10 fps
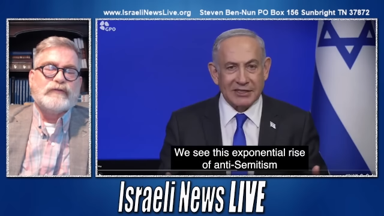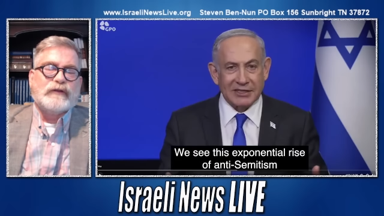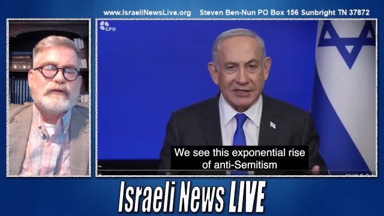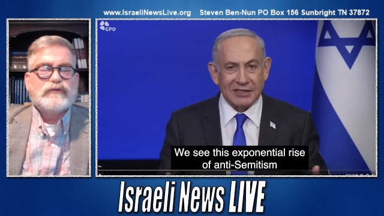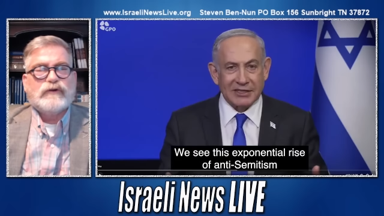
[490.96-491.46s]
Speaker 1: of
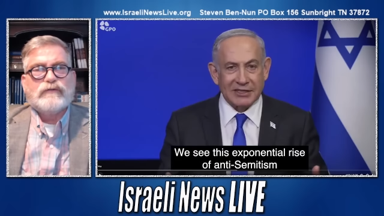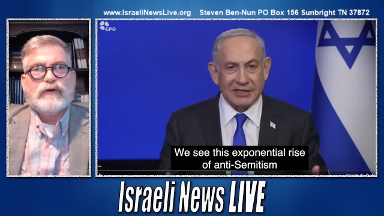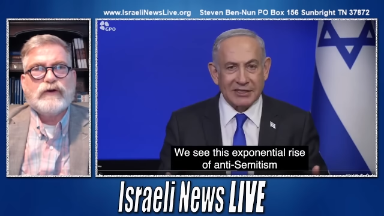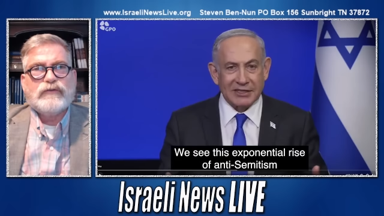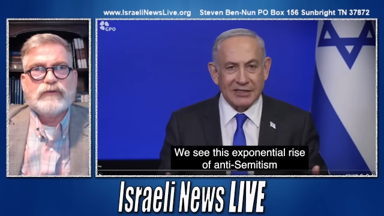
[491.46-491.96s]
these
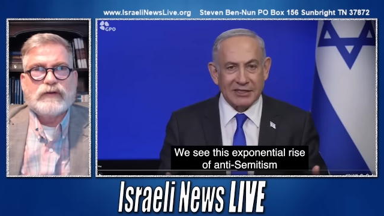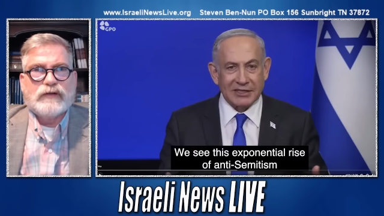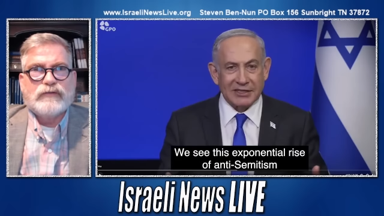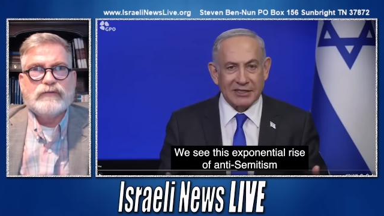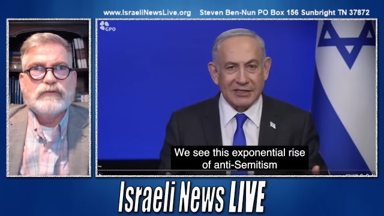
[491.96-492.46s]

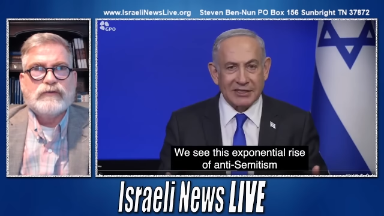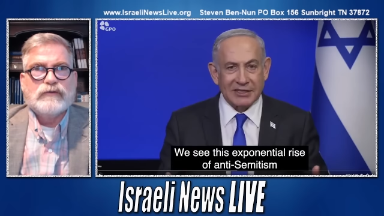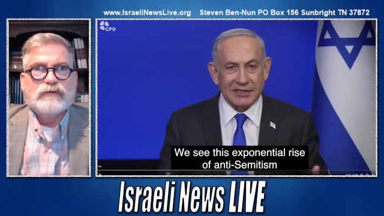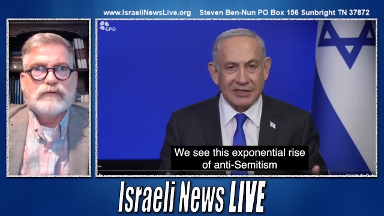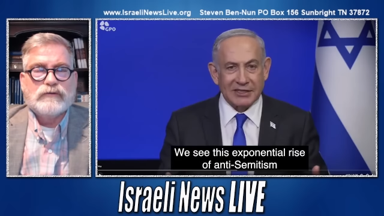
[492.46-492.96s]
universities
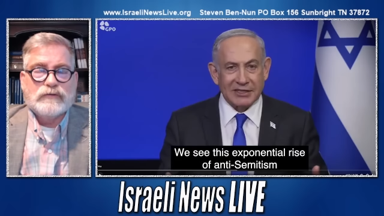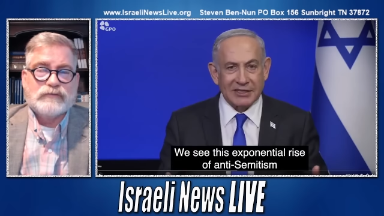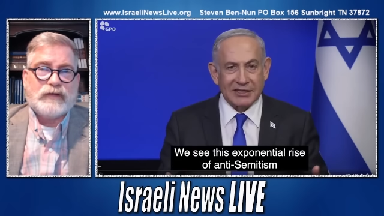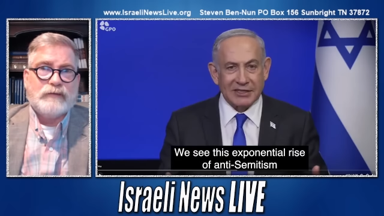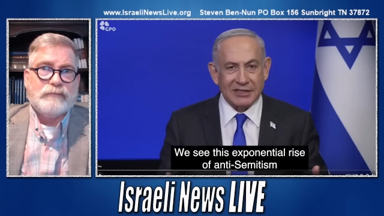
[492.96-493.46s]

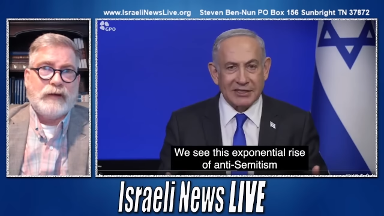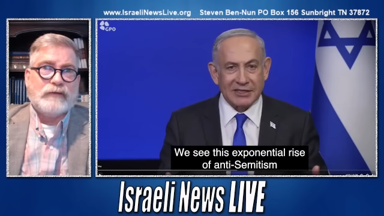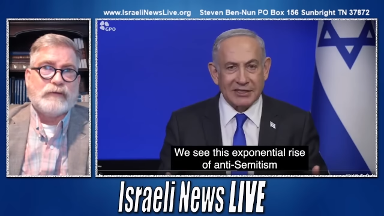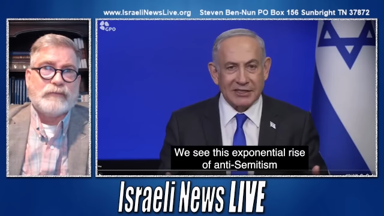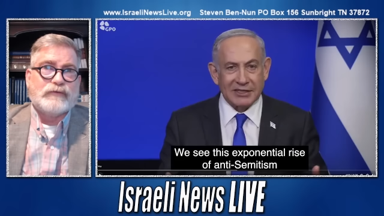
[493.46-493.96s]
to make
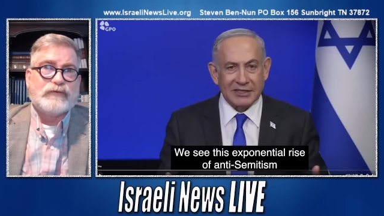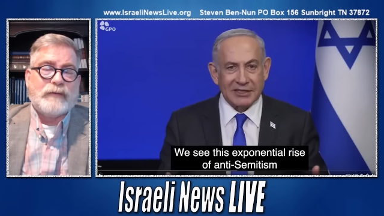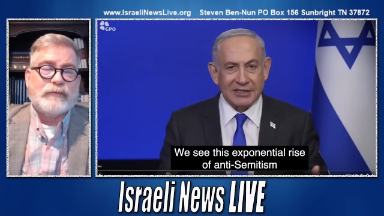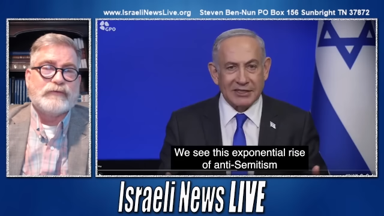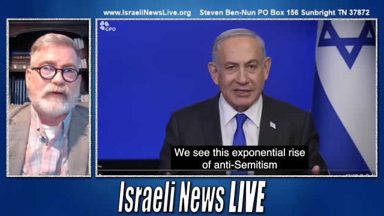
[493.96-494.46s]
some of the
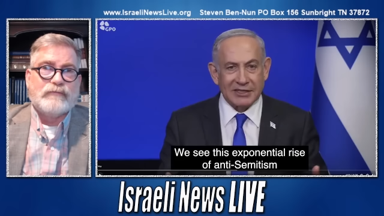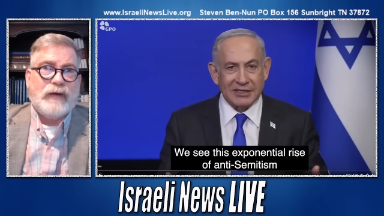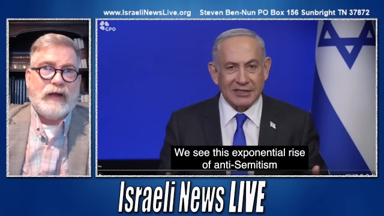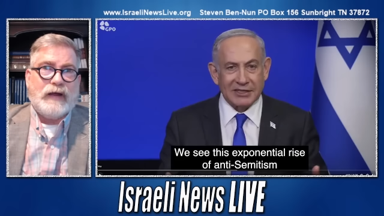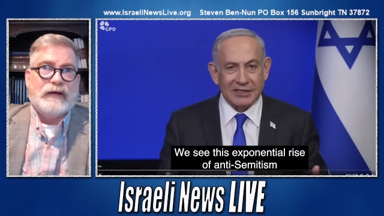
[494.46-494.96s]
statements they've
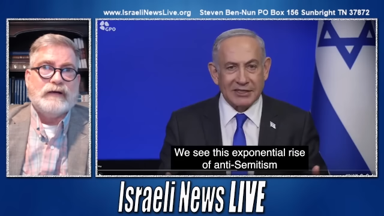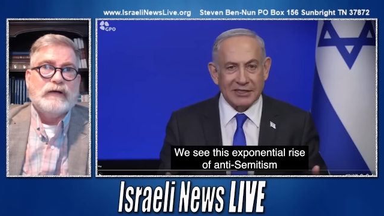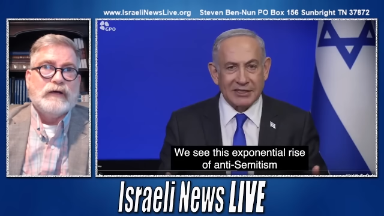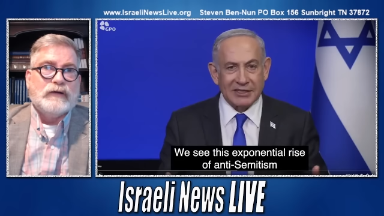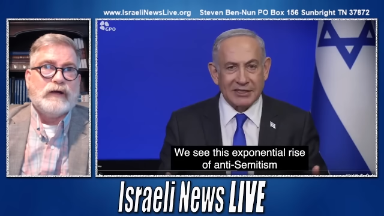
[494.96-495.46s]
made.
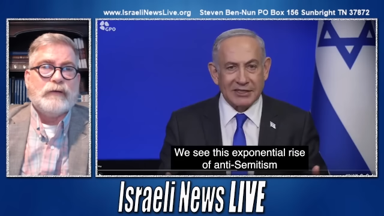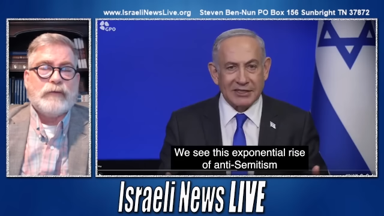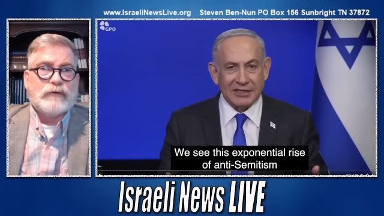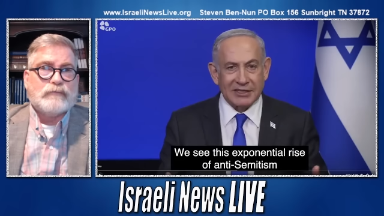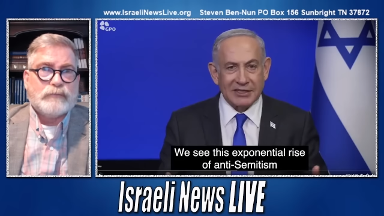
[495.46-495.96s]
Now, I'm
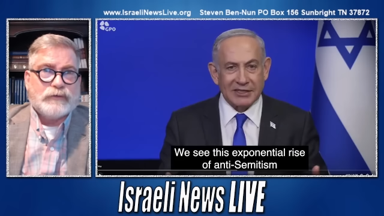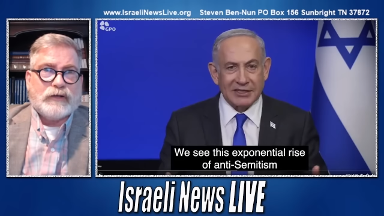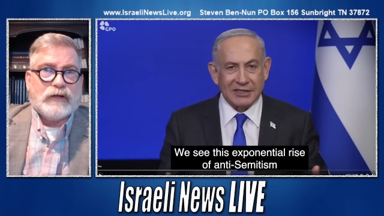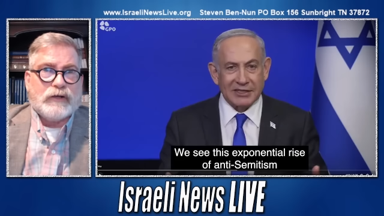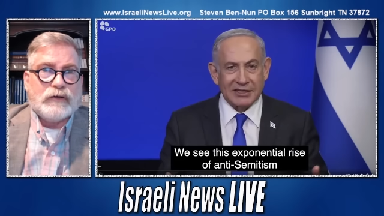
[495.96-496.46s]
not
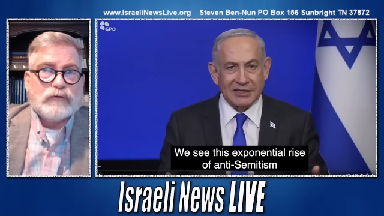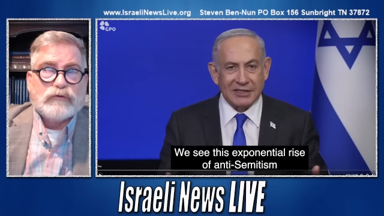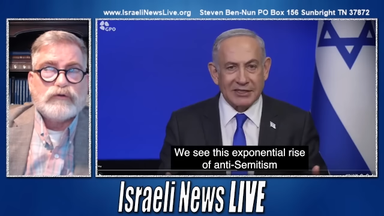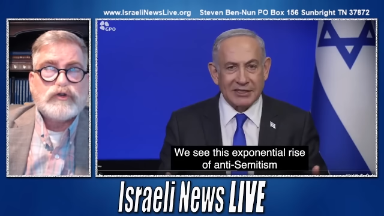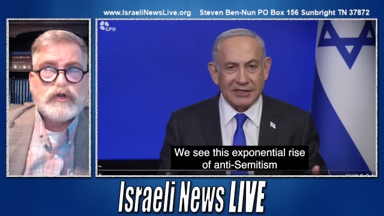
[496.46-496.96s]
particularly
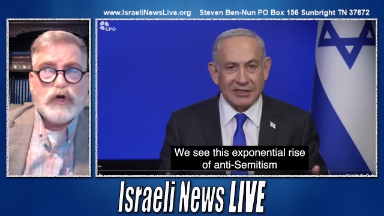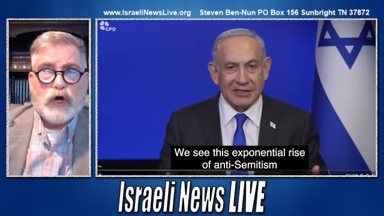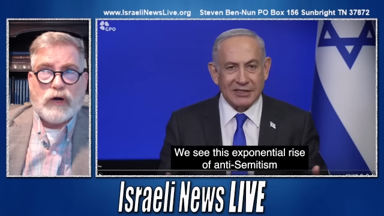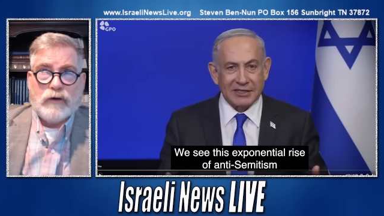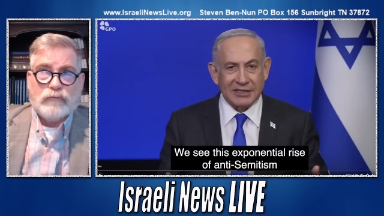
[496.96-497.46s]

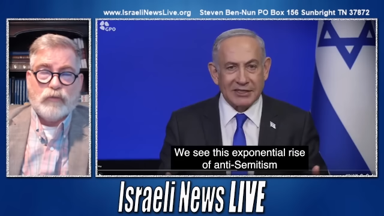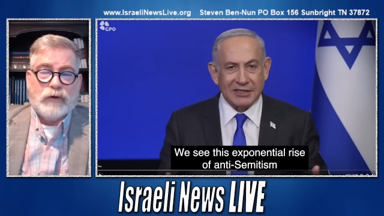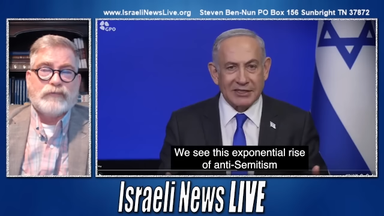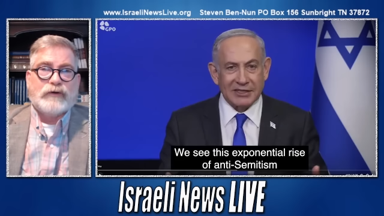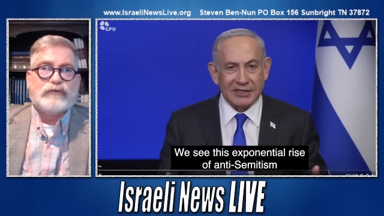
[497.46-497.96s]
sure of
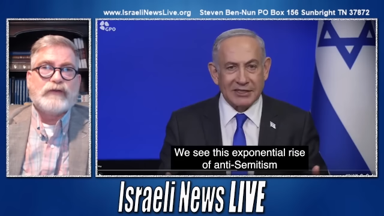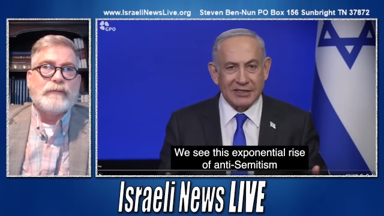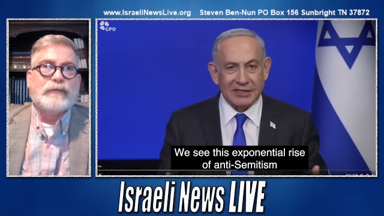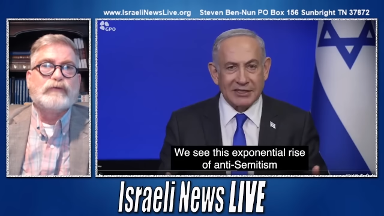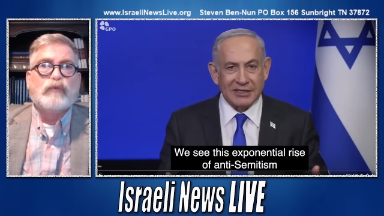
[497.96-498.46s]
what their
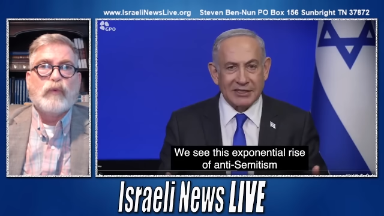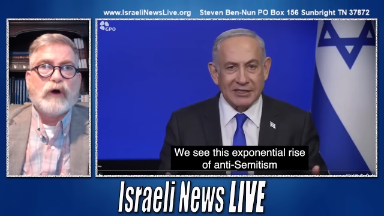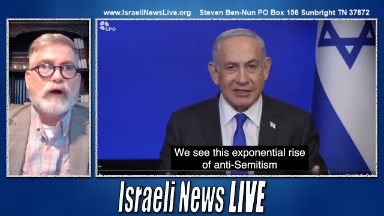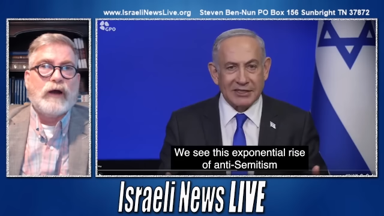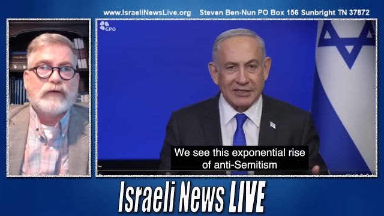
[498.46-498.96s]
statements
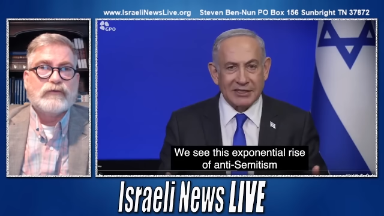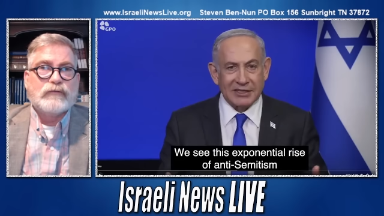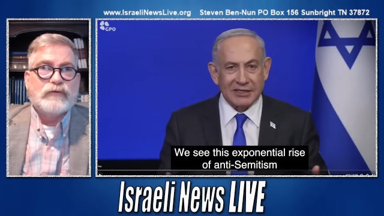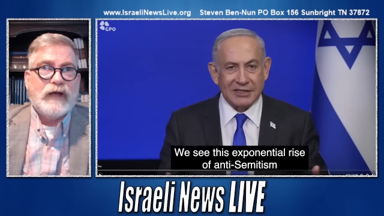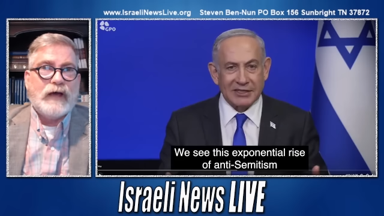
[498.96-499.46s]
were as
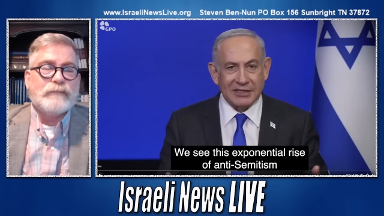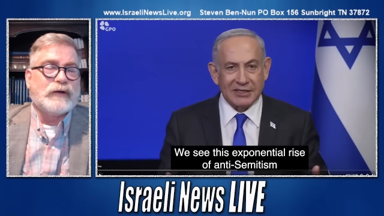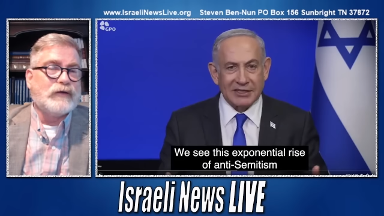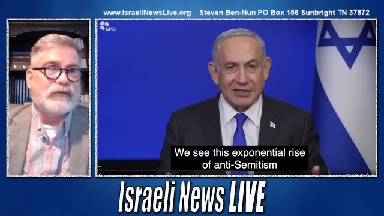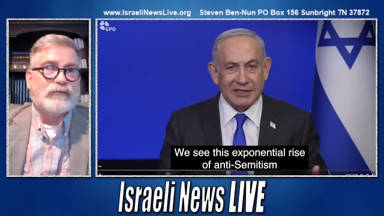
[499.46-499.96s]
of yet
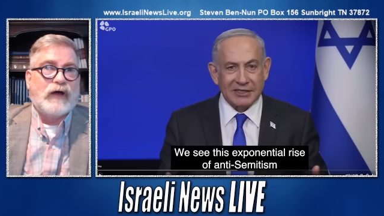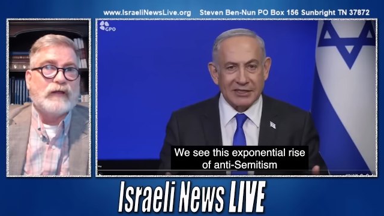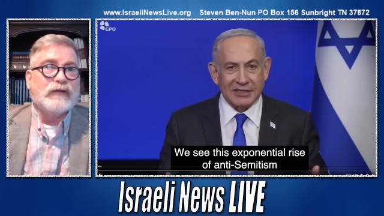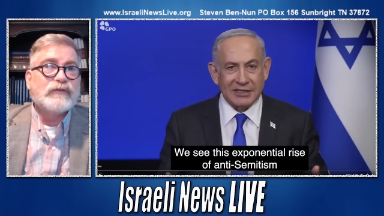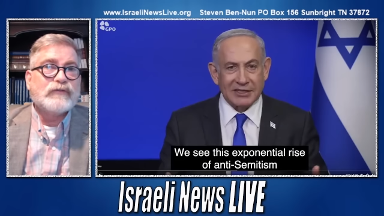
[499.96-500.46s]
because I've not
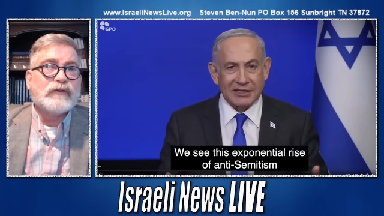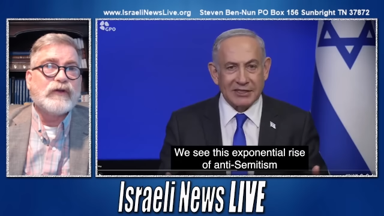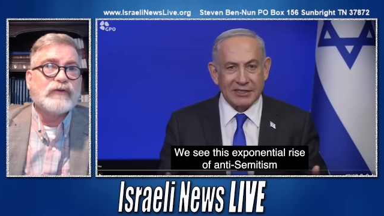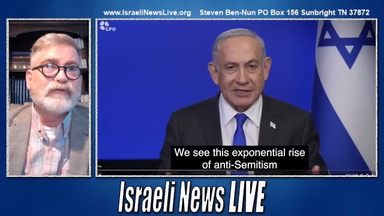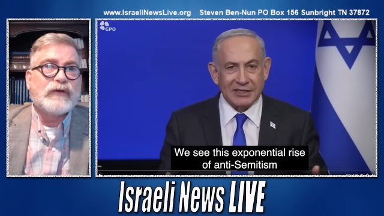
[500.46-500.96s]
listened to
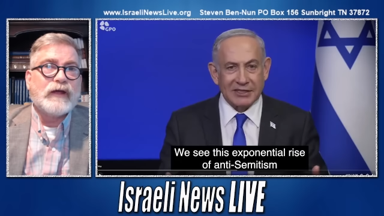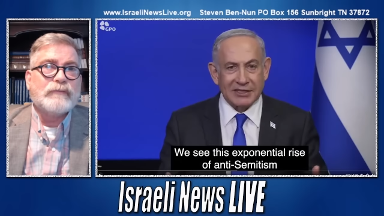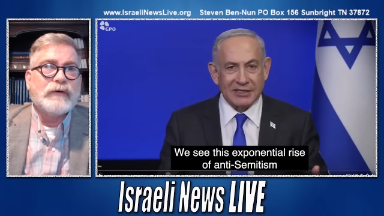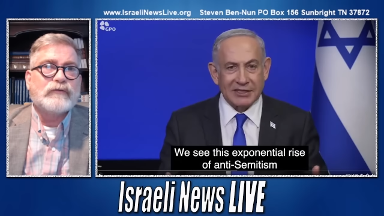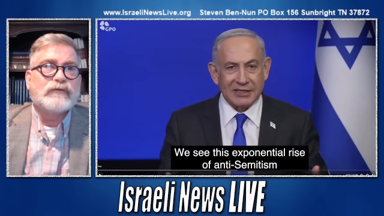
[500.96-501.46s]
those
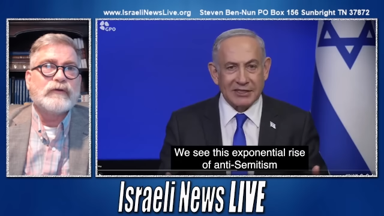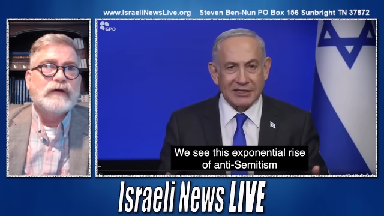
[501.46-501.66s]
statements.